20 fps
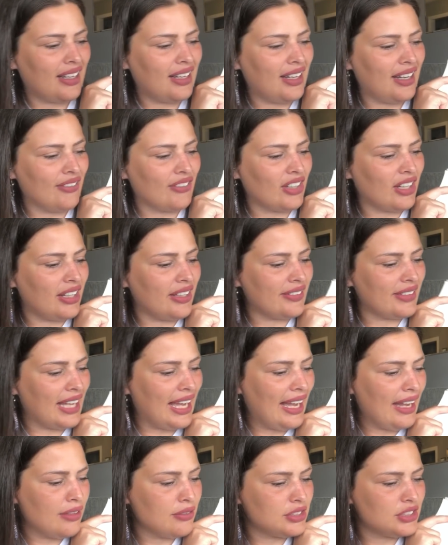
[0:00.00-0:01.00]
I've got the
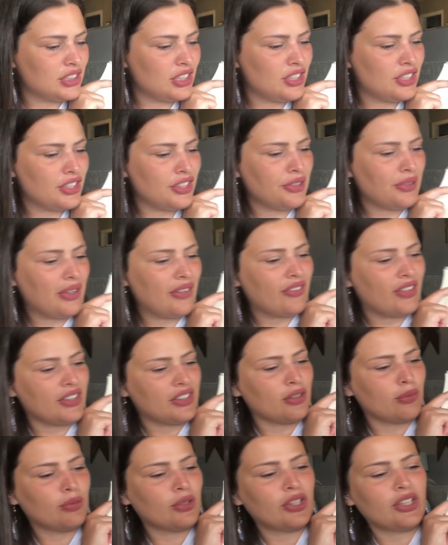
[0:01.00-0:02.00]
house to do, I've got
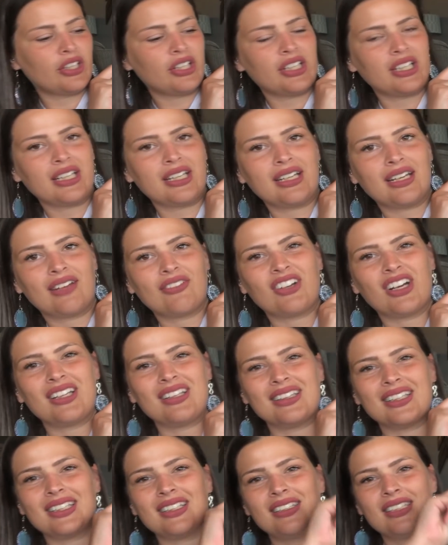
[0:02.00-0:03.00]
the wording, I've got
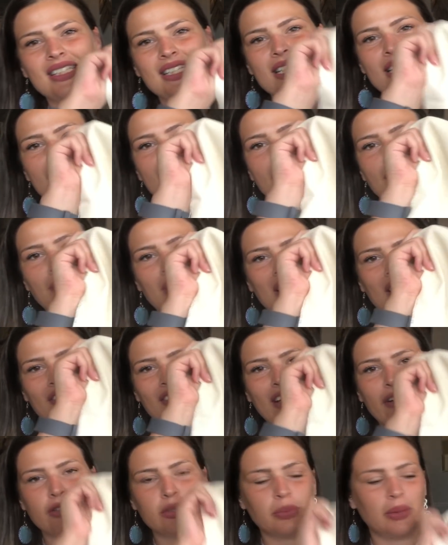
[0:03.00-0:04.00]
little teeny mini
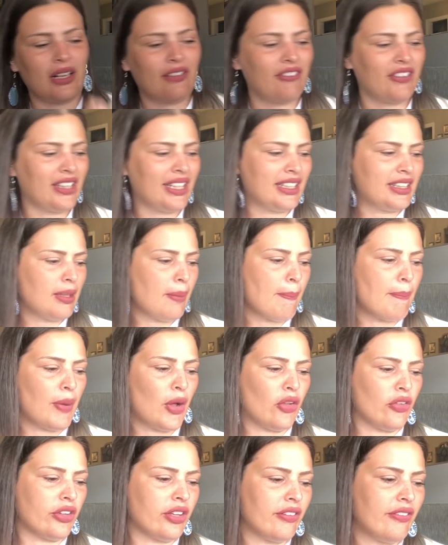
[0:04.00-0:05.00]
flowers, but I feel like the
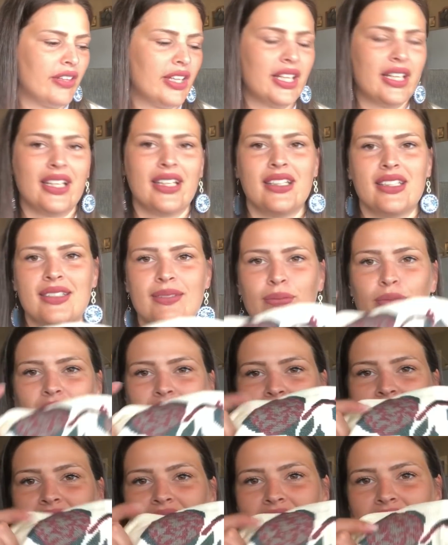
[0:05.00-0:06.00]
bulk of it was
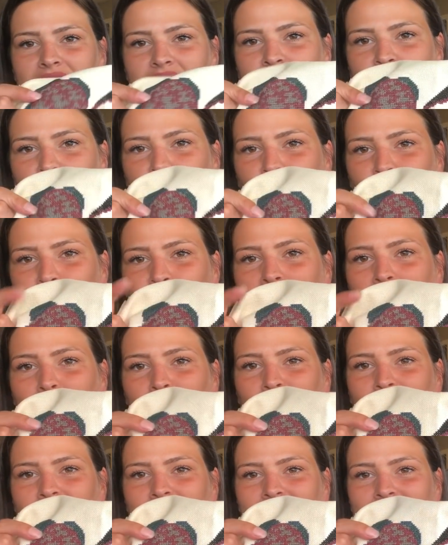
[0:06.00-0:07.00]
in these 2
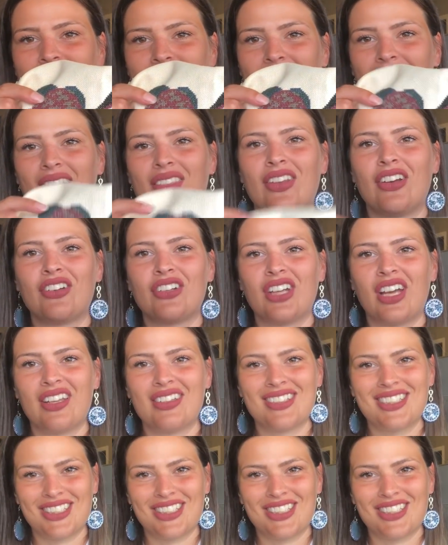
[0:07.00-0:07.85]
flowers and they're done.